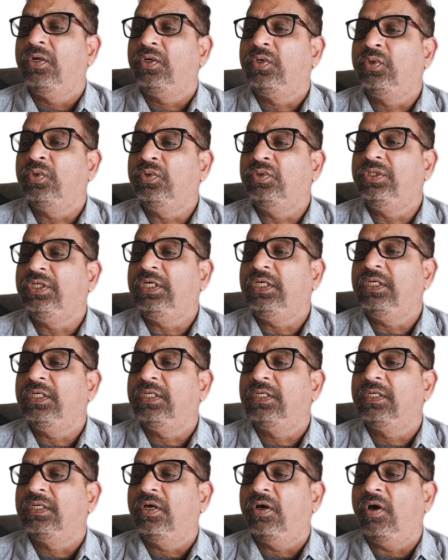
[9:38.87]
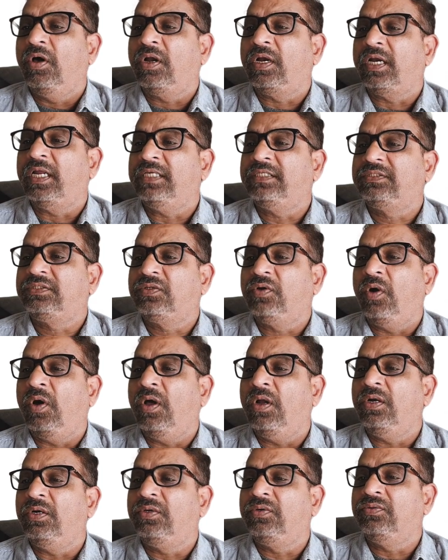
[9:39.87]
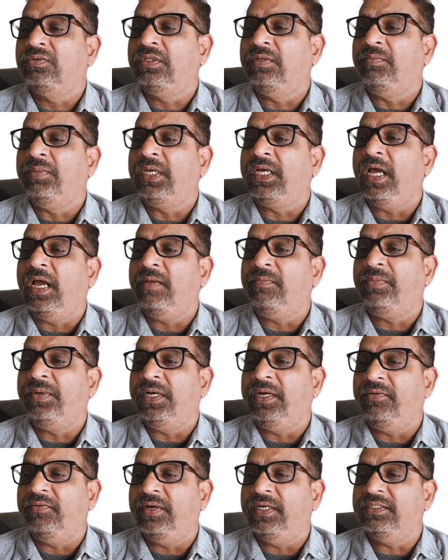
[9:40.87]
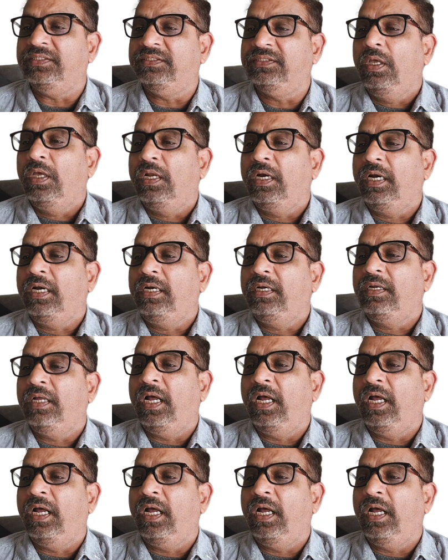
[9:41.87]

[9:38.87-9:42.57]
or REST call to the big IP device, right?